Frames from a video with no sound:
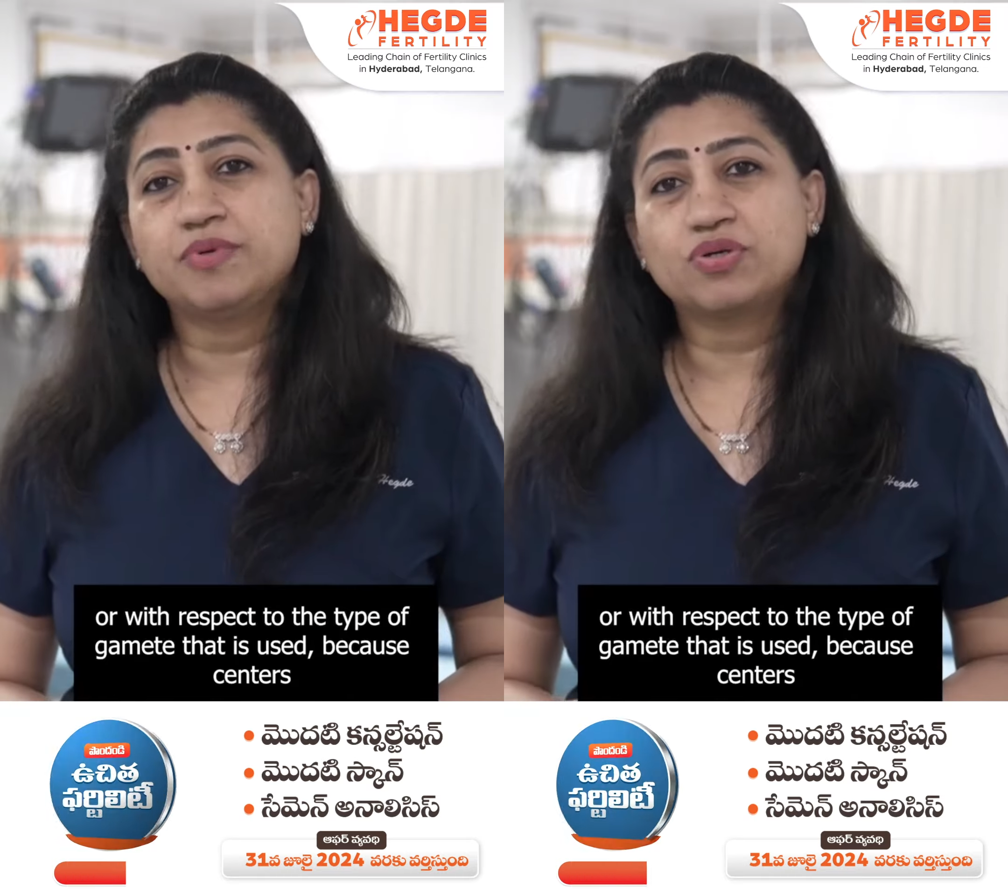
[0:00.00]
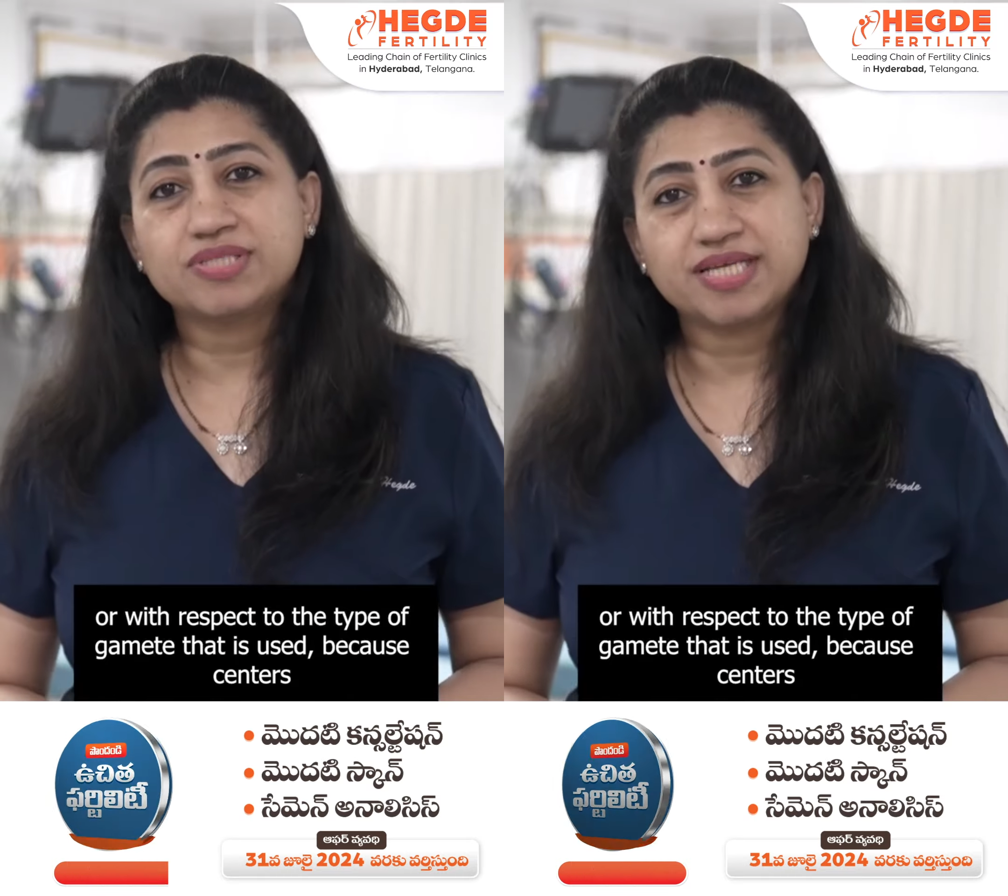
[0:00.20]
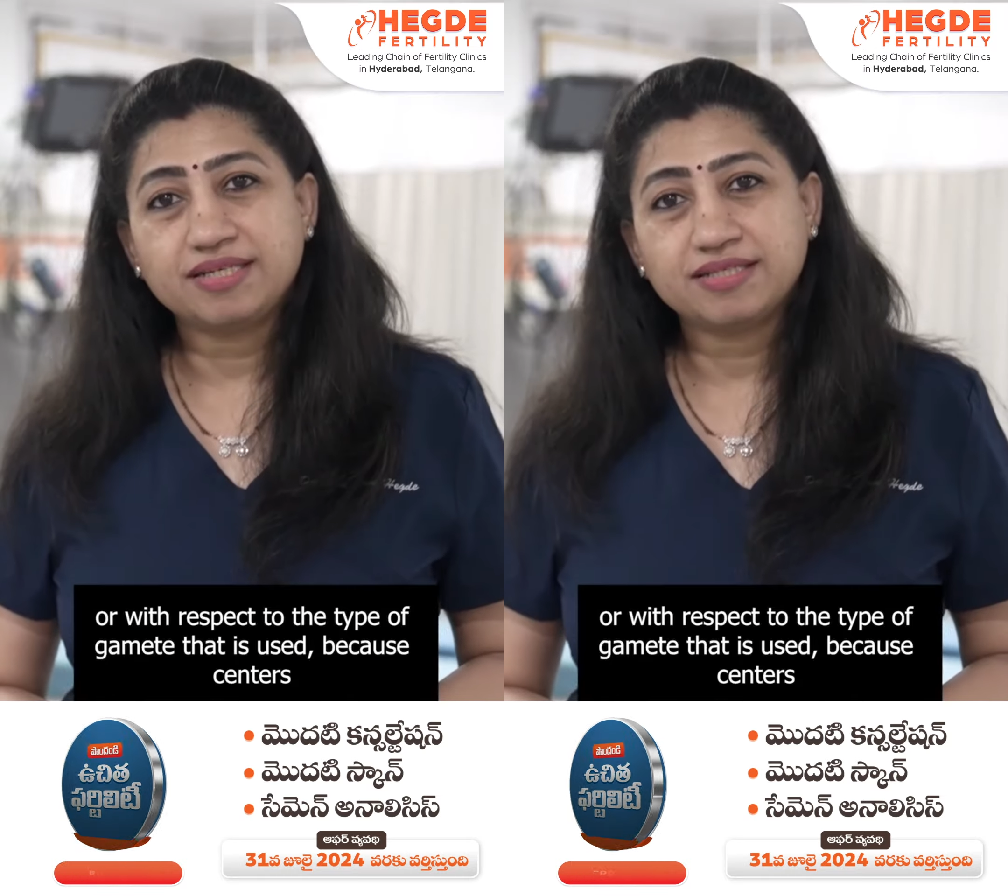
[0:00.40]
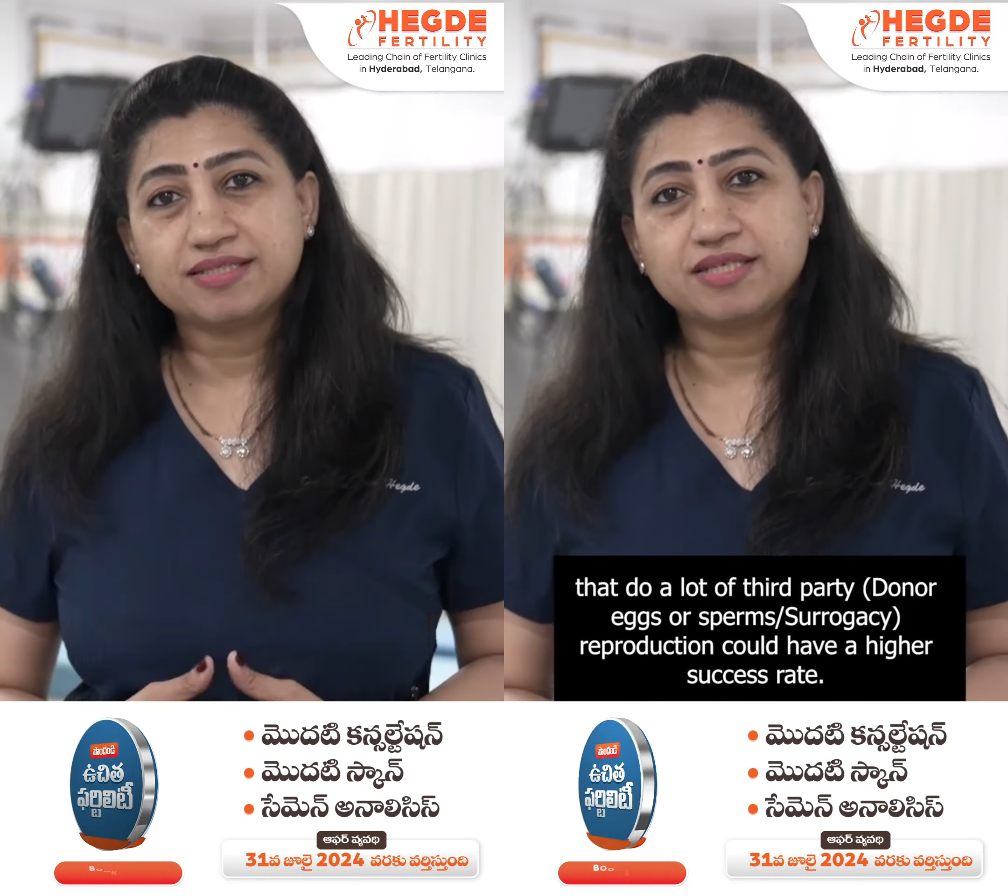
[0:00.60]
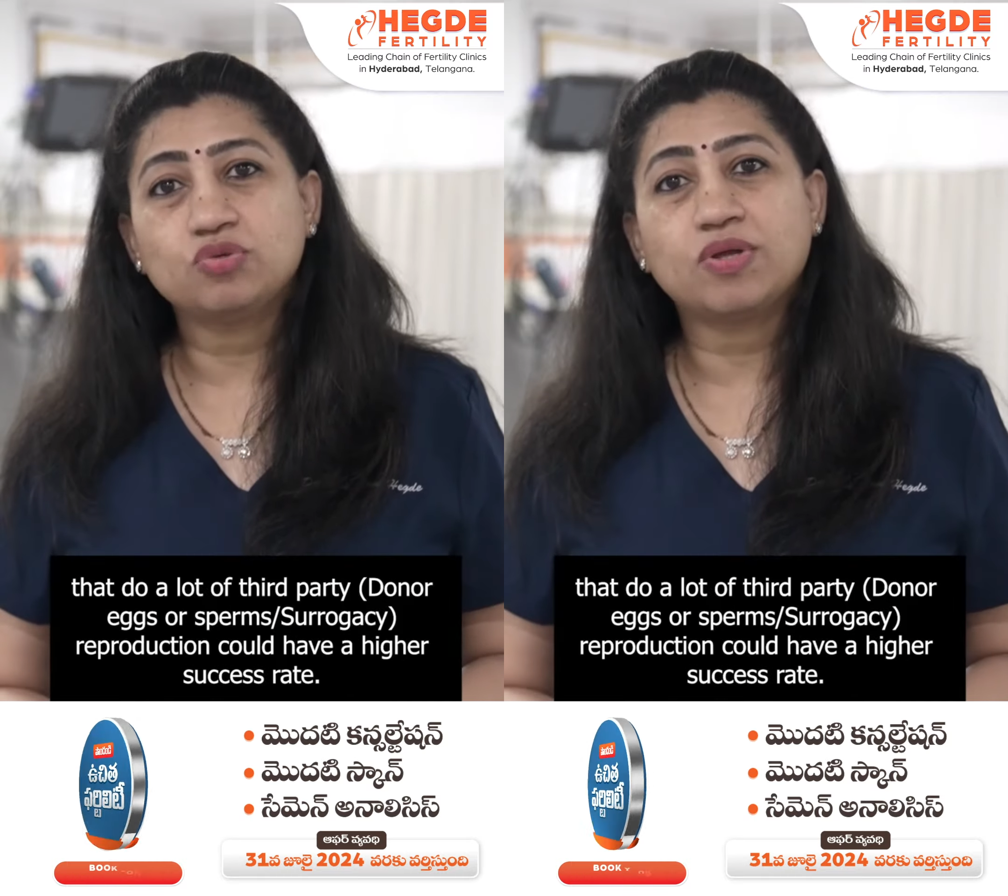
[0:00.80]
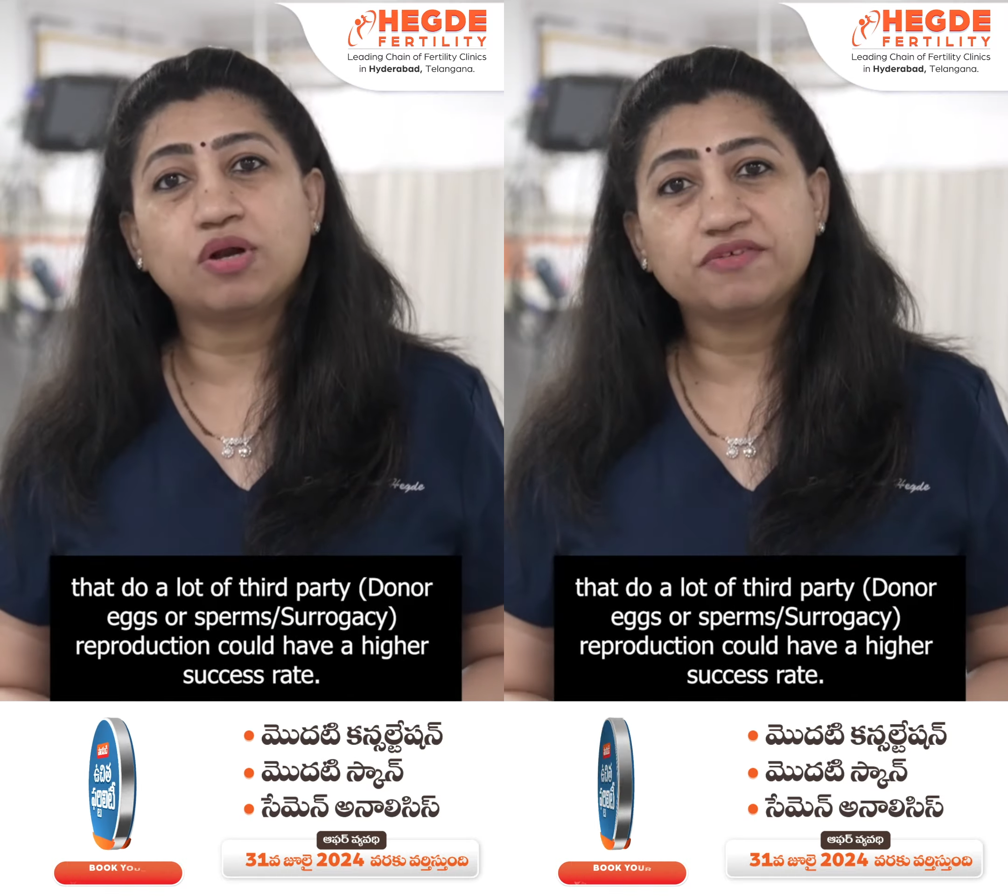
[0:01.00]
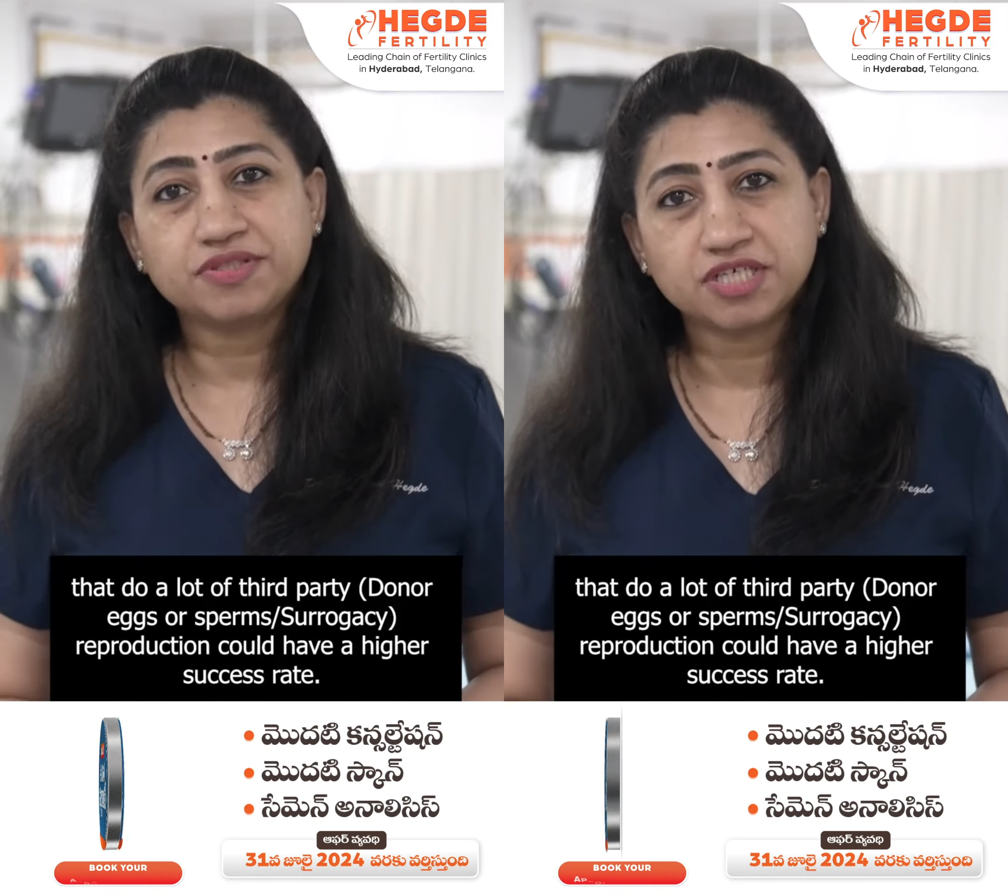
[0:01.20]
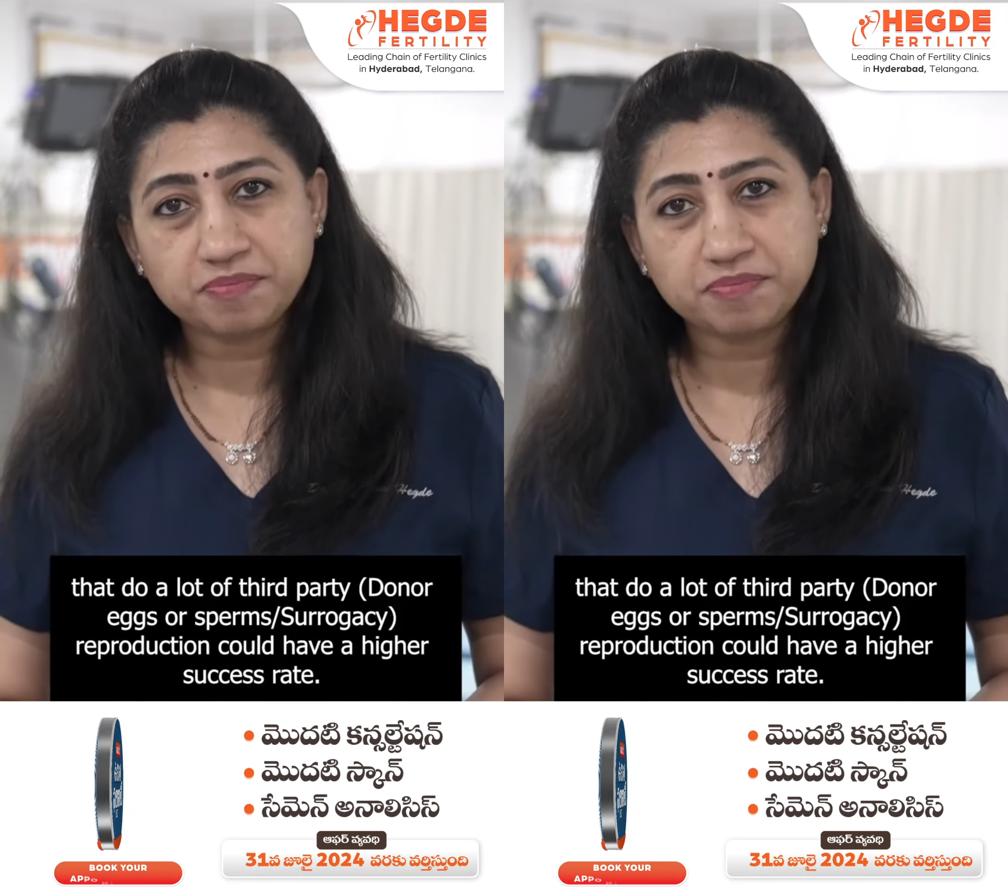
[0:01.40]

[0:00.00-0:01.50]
because centers that do a lot of